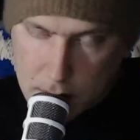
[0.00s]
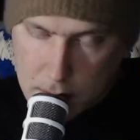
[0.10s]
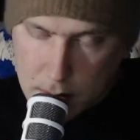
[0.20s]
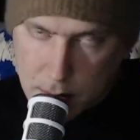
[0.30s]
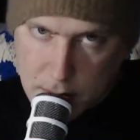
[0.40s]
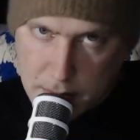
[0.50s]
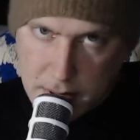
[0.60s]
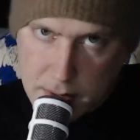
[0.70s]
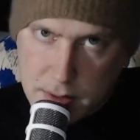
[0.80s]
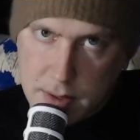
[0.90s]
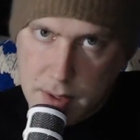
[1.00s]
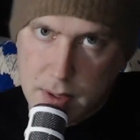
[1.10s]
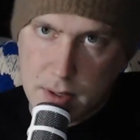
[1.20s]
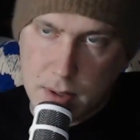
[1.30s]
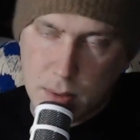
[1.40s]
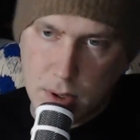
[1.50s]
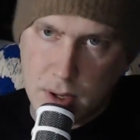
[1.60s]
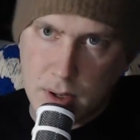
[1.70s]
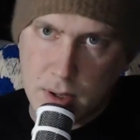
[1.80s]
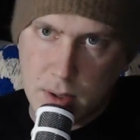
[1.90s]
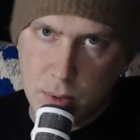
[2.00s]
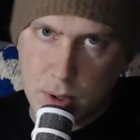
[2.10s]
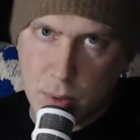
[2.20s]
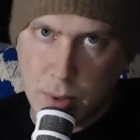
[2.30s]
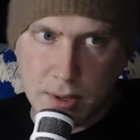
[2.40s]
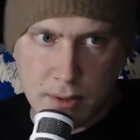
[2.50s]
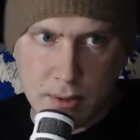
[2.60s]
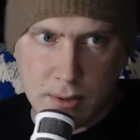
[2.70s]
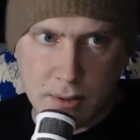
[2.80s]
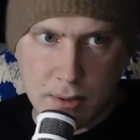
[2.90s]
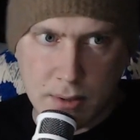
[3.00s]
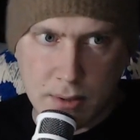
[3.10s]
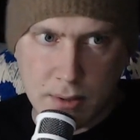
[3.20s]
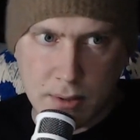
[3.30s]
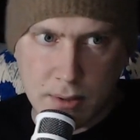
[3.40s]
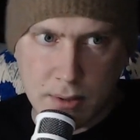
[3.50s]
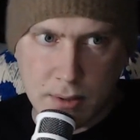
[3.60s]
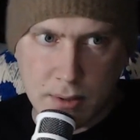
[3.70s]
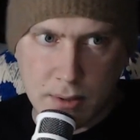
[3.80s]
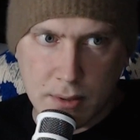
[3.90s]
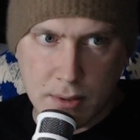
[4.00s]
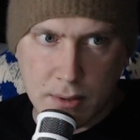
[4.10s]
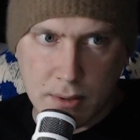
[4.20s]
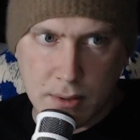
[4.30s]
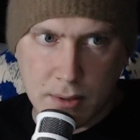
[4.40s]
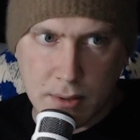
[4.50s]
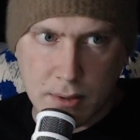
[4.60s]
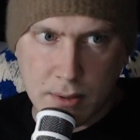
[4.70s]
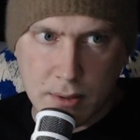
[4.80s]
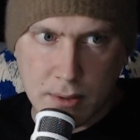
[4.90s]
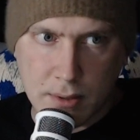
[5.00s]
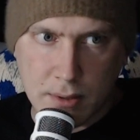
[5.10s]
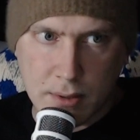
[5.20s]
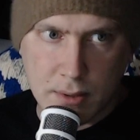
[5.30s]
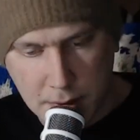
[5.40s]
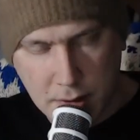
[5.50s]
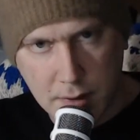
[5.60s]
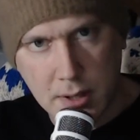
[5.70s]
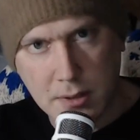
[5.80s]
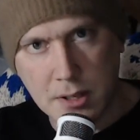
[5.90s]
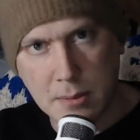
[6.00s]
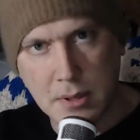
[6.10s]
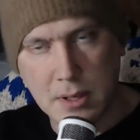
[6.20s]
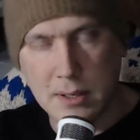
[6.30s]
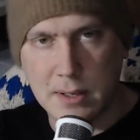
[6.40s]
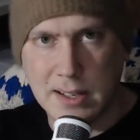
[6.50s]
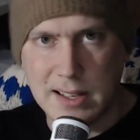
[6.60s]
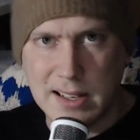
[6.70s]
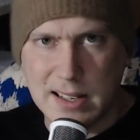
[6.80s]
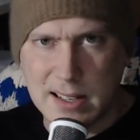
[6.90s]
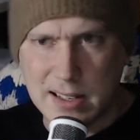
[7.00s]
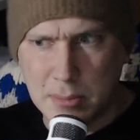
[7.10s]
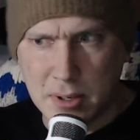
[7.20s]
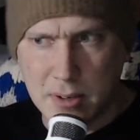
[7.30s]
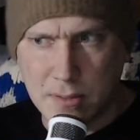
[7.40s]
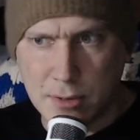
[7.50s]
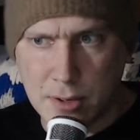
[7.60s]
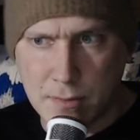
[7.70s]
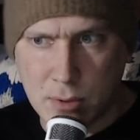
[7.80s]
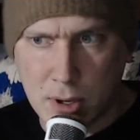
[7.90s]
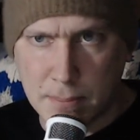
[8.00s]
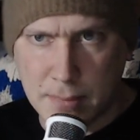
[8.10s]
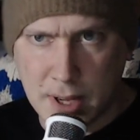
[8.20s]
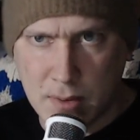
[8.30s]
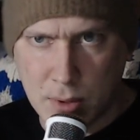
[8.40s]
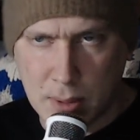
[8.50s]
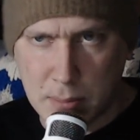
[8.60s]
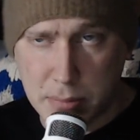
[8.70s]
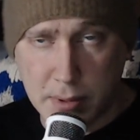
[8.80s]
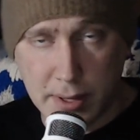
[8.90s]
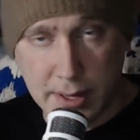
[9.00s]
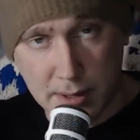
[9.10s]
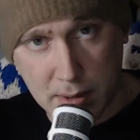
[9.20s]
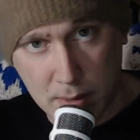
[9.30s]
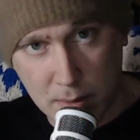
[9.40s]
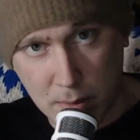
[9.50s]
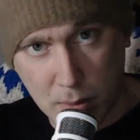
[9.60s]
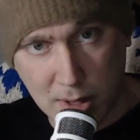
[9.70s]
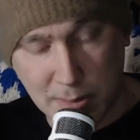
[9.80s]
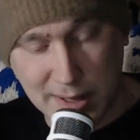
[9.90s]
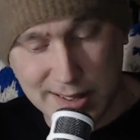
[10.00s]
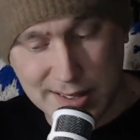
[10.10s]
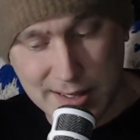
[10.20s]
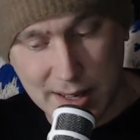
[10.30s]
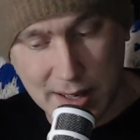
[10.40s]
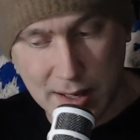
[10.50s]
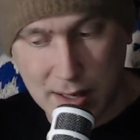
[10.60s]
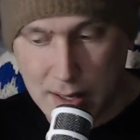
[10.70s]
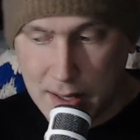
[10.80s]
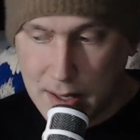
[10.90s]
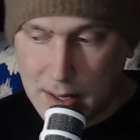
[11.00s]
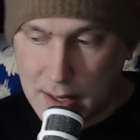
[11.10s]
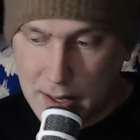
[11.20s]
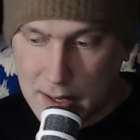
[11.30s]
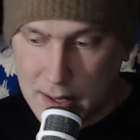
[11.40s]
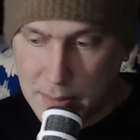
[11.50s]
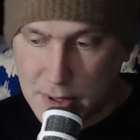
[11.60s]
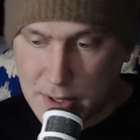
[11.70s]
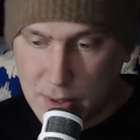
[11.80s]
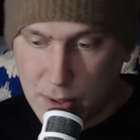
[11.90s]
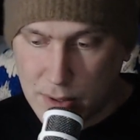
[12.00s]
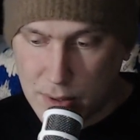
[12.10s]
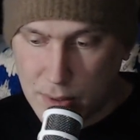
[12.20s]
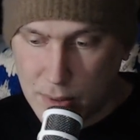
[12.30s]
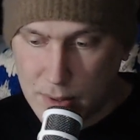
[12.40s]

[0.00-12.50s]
Hey, what's up, guys? What a weird roller coaster it's been. This video is gonna be a little bit freeform. I haven't really planned out what I'm gonna say. I'm just going to